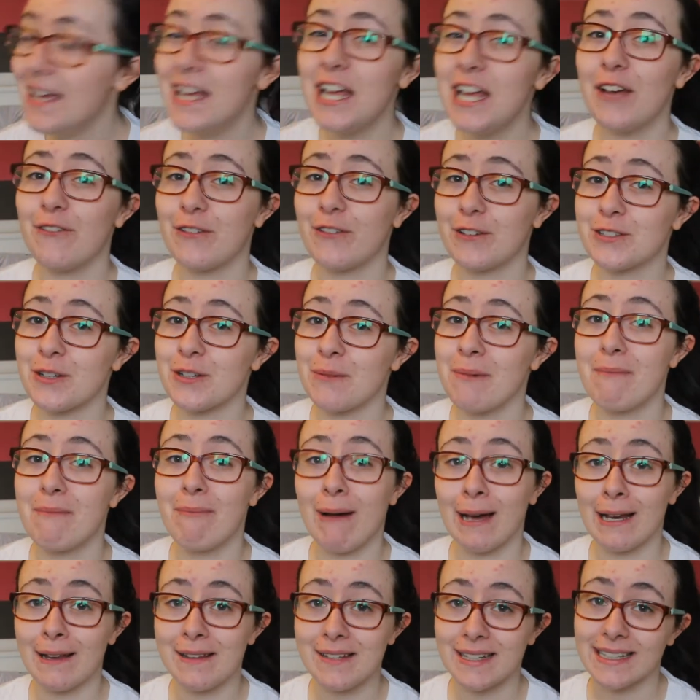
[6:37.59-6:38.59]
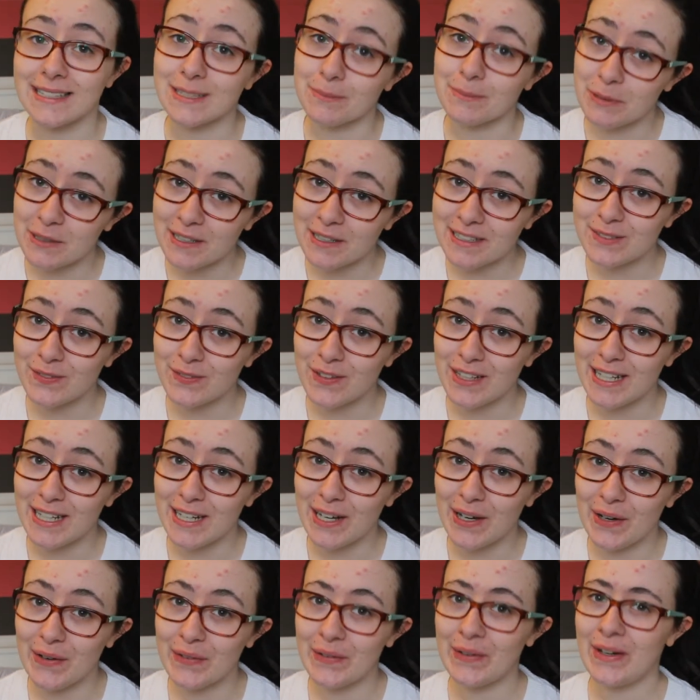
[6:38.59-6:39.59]
If you saw my balancing the books
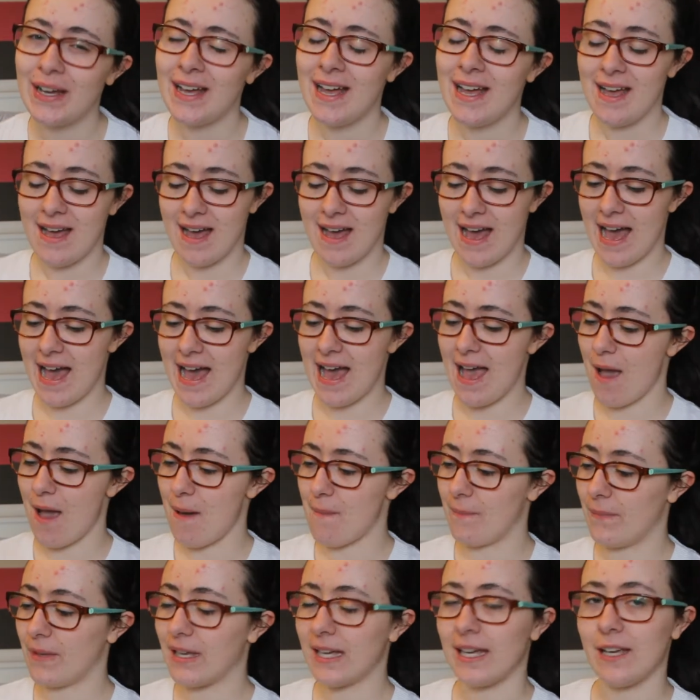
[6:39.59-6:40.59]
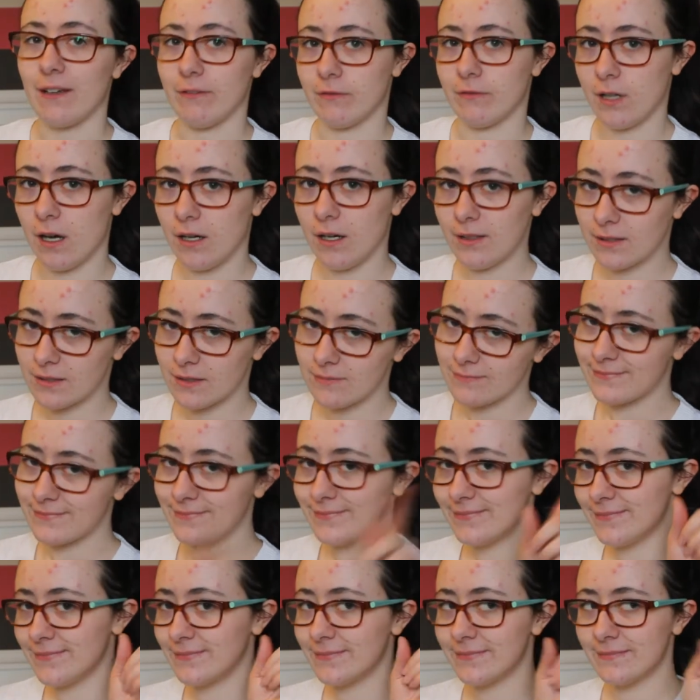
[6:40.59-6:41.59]
video, if not,
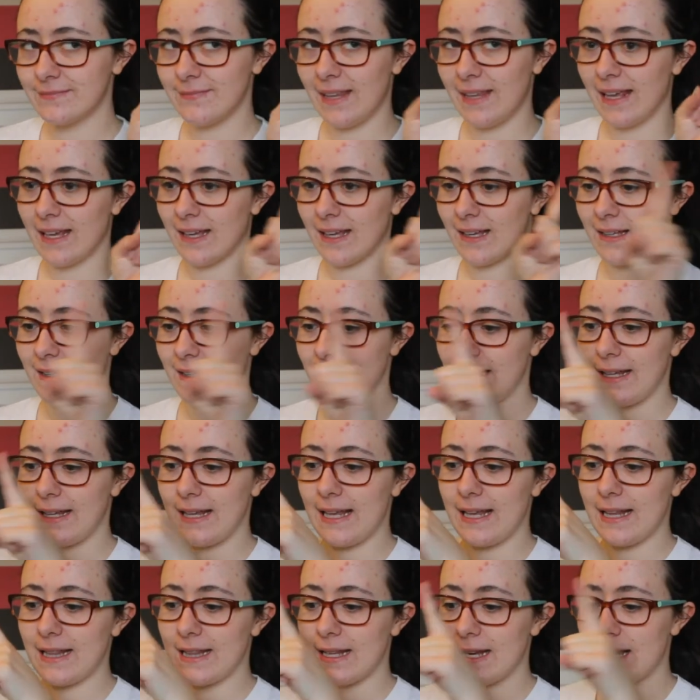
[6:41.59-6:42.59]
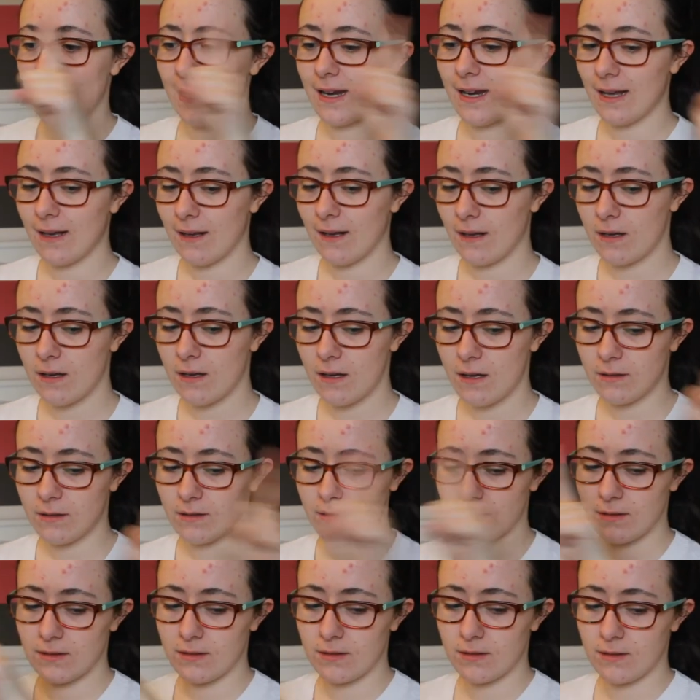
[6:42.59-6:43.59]
link in the
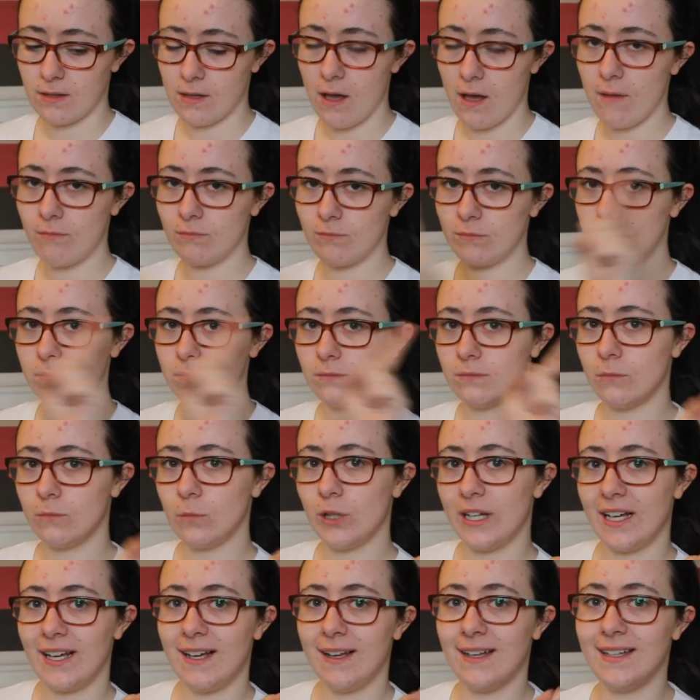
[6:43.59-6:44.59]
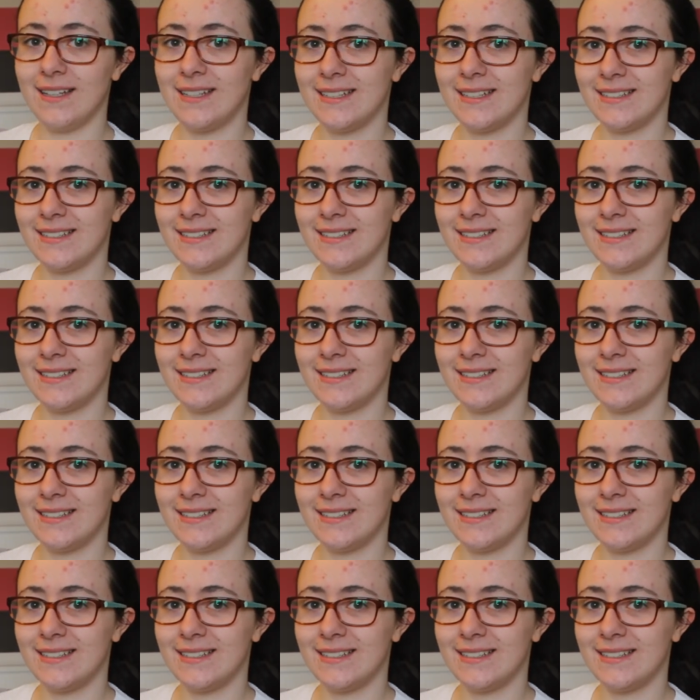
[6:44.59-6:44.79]
cards somewhere.